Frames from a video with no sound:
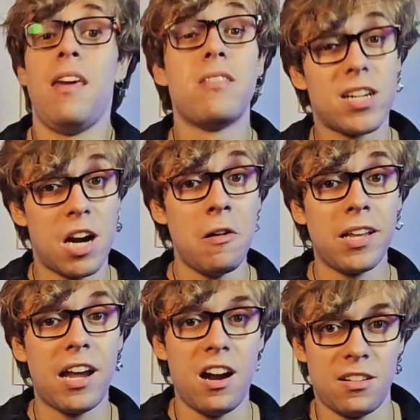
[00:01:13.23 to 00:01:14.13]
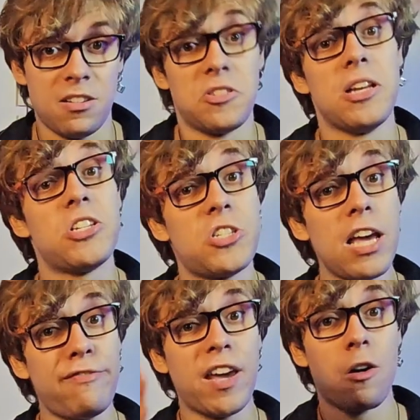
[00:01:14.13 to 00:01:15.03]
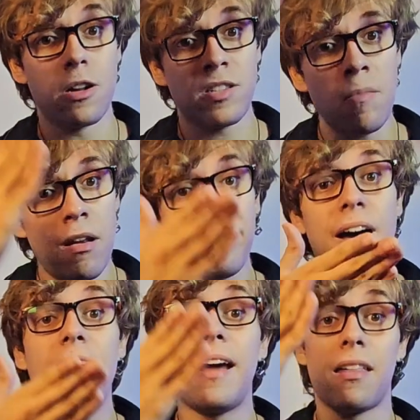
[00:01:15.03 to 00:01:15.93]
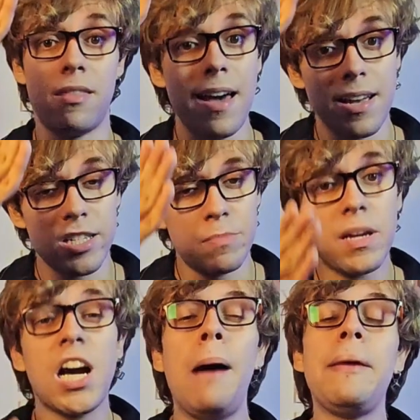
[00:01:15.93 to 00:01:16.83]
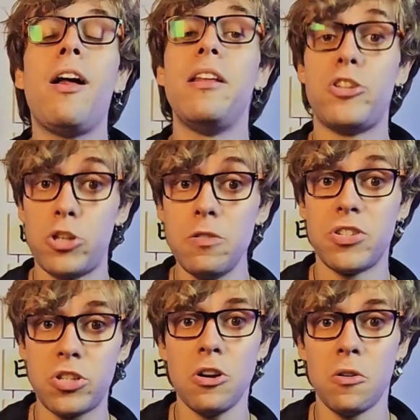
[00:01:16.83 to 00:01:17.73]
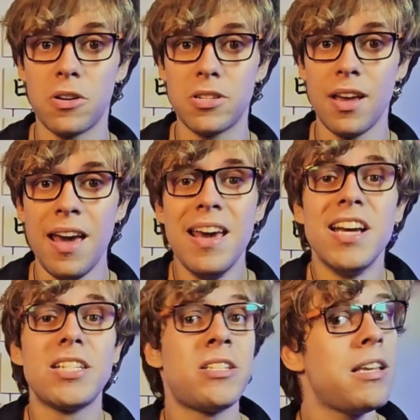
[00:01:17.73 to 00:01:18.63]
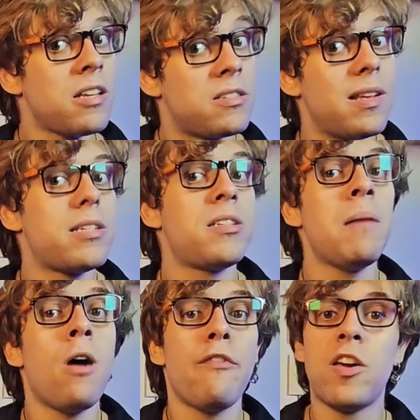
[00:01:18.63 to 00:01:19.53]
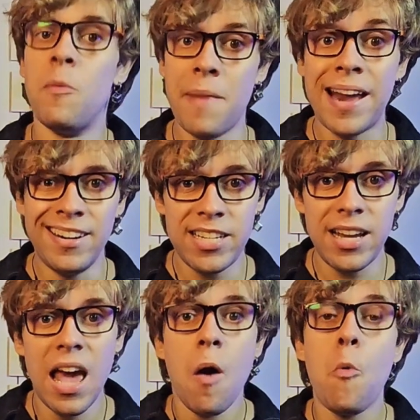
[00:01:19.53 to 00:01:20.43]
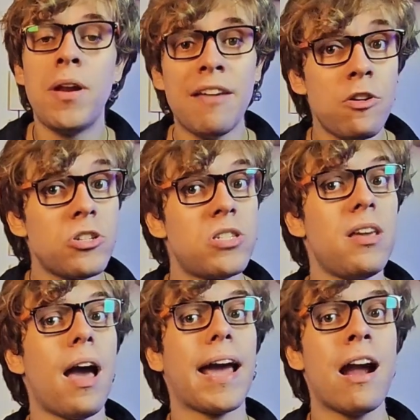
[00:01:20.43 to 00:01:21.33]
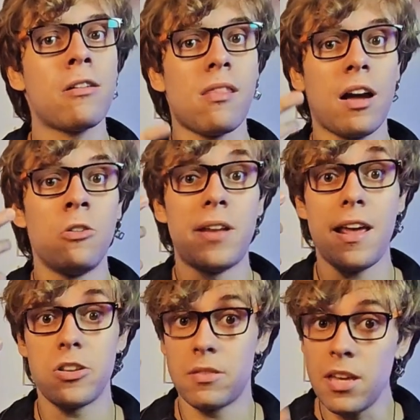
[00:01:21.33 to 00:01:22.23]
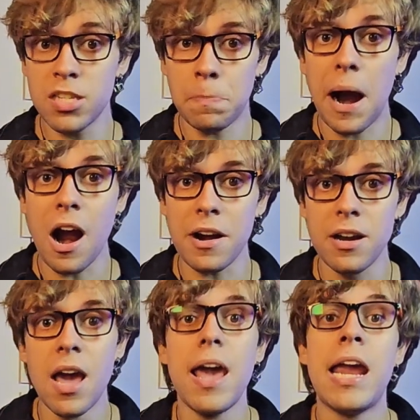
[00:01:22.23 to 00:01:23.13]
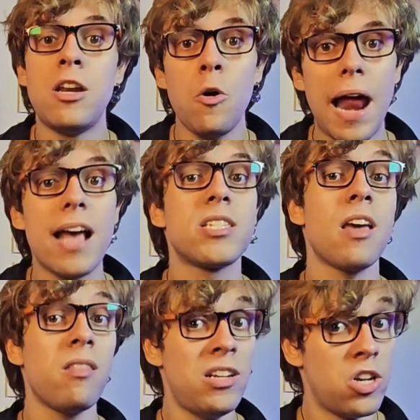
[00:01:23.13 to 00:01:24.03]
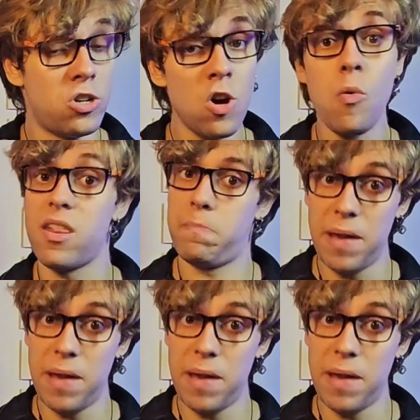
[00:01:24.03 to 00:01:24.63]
In the current characters, the stick figure is simplified like this, becoming only 2 strokes. Since it's the symbol of humanity, whenever you see a character that contains this part, you know it has something to do with